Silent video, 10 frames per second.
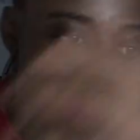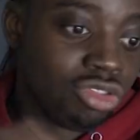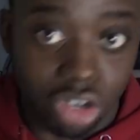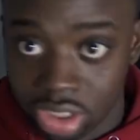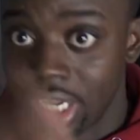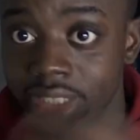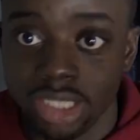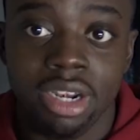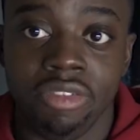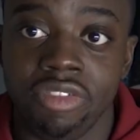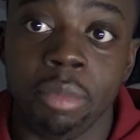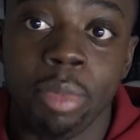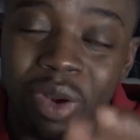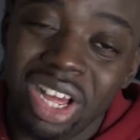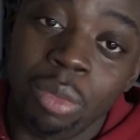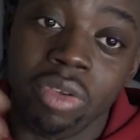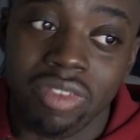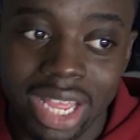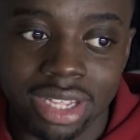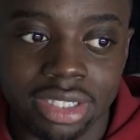cross-hatching and everything, building up with
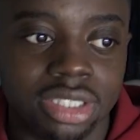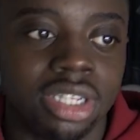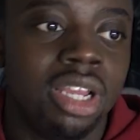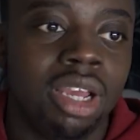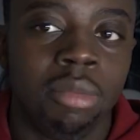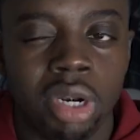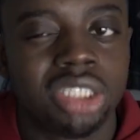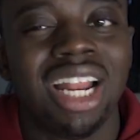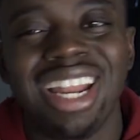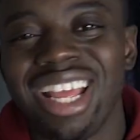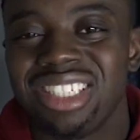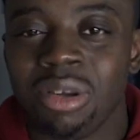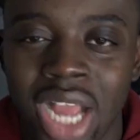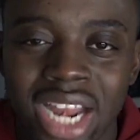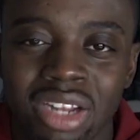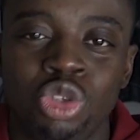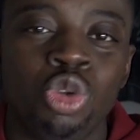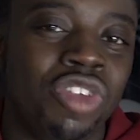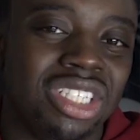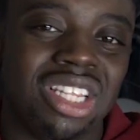layers, pressure and layers are kind of two things